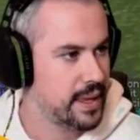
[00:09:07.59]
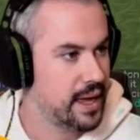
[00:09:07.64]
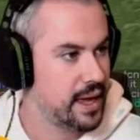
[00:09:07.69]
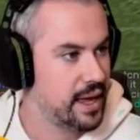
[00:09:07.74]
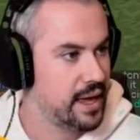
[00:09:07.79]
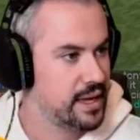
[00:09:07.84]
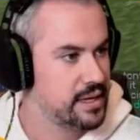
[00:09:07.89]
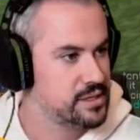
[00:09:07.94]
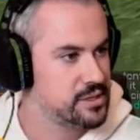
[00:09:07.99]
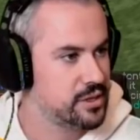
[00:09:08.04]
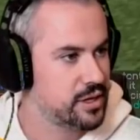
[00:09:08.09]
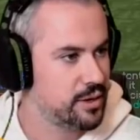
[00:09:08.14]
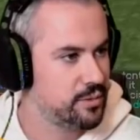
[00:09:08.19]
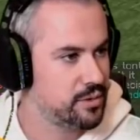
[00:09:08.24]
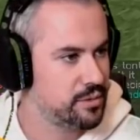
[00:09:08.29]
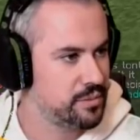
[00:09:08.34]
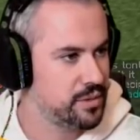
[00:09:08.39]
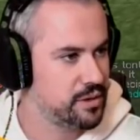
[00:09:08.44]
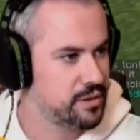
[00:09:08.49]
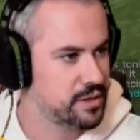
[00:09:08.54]
Nice, you got
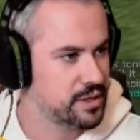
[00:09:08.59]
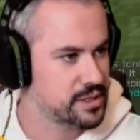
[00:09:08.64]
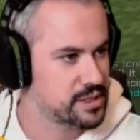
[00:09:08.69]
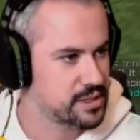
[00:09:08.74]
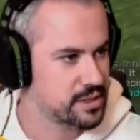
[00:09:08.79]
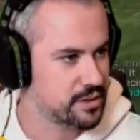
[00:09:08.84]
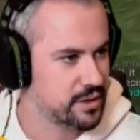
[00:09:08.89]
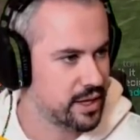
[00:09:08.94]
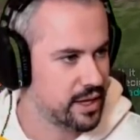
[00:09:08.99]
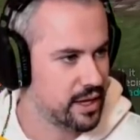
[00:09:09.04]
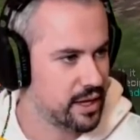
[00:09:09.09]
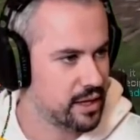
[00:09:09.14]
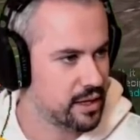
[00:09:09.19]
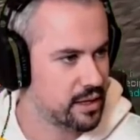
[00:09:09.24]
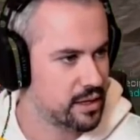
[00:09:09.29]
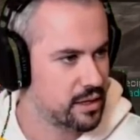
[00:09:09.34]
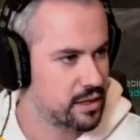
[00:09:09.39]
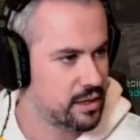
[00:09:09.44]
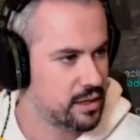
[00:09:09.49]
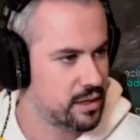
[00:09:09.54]
one mucus, okay.
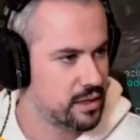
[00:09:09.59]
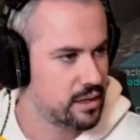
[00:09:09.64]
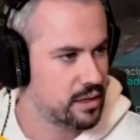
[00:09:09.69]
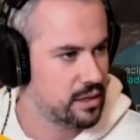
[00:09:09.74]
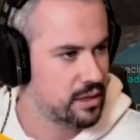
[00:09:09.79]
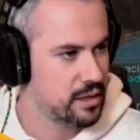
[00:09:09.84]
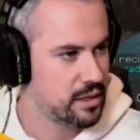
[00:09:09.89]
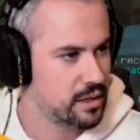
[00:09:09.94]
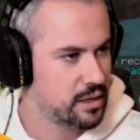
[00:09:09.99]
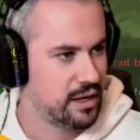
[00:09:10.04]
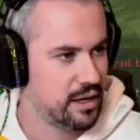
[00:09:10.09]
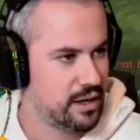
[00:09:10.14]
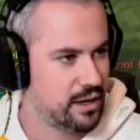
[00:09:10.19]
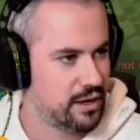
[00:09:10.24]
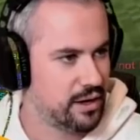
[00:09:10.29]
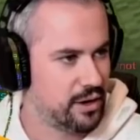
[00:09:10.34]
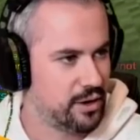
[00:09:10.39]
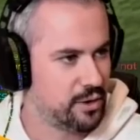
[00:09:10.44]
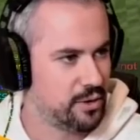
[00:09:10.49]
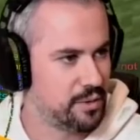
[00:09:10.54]

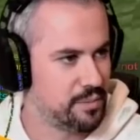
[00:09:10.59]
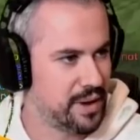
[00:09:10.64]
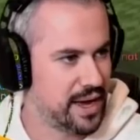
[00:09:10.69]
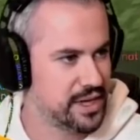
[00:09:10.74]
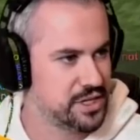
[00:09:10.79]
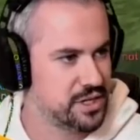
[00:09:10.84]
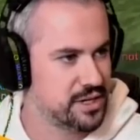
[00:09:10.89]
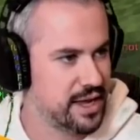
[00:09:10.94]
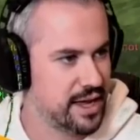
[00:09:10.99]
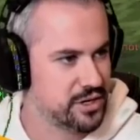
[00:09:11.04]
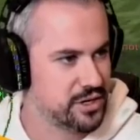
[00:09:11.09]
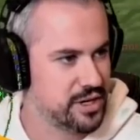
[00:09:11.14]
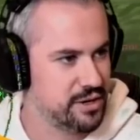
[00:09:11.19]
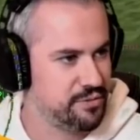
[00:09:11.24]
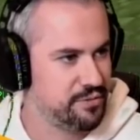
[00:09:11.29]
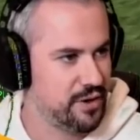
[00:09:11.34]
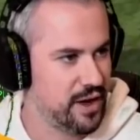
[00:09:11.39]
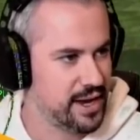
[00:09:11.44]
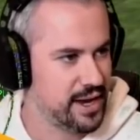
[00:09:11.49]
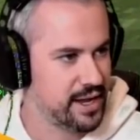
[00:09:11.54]
Oh, imagine actually
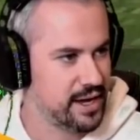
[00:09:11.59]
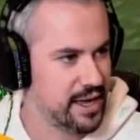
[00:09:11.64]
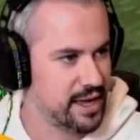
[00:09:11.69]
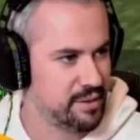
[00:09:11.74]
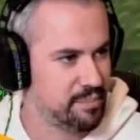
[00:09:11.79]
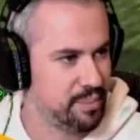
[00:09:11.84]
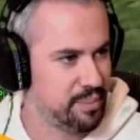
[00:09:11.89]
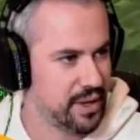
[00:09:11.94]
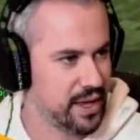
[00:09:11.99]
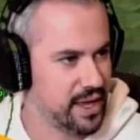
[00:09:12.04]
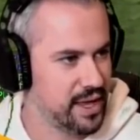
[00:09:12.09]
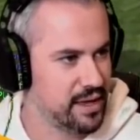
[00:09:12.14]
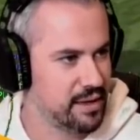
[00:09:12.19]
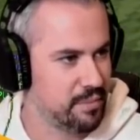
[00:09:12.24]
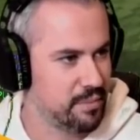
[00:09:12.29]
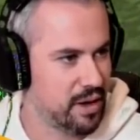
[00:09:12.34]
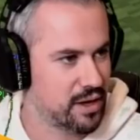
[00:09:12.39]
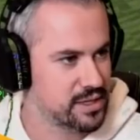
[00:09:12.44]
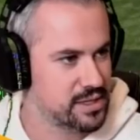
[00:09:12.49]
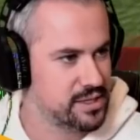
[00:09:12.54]
fighting, like,
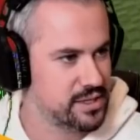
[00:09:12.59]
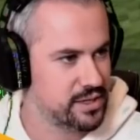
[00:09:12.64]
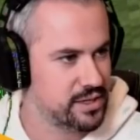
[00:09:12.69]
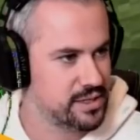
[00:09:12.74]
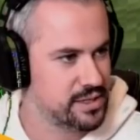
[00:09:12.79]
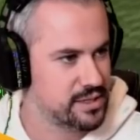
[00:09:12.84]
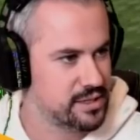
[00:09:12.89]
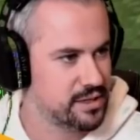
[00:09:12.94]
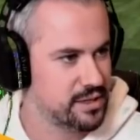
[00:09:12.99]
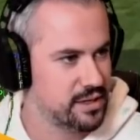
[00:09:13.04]
big monsters.